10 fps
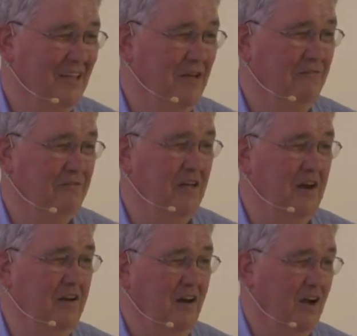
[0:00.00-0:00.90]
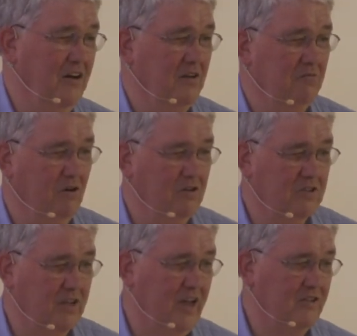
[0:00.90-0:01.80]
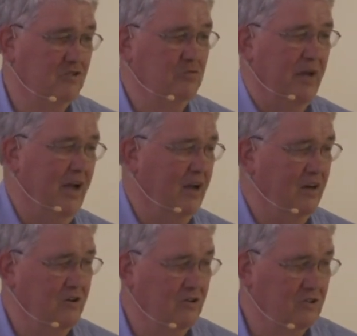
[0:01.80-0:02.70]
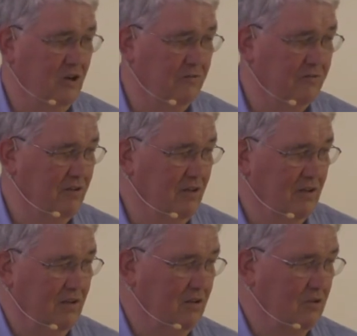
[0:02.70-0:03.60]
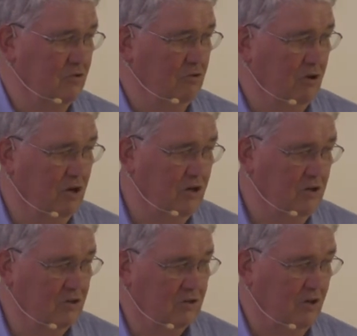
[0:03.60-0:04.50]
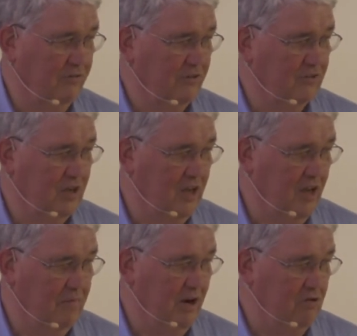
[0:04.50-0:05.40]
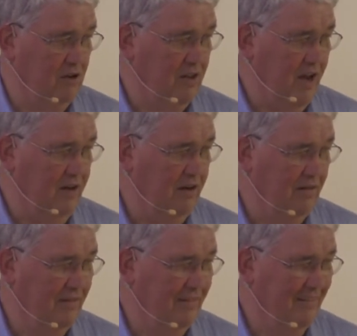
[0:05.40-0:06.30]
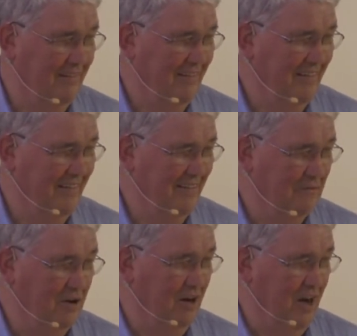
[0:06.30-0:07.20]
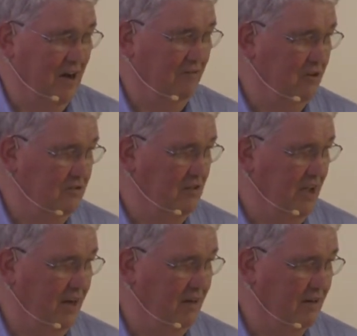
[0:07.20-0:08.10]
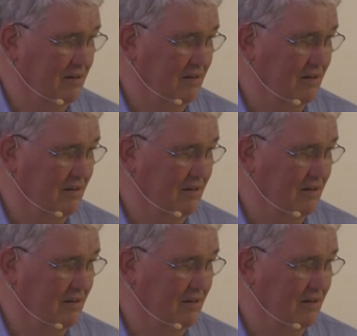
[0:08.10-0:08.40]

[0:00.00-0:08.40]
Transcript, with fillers: If then kind of words cast you back on yourself, you look at yourself and say, am I doing that? Will I ever do that?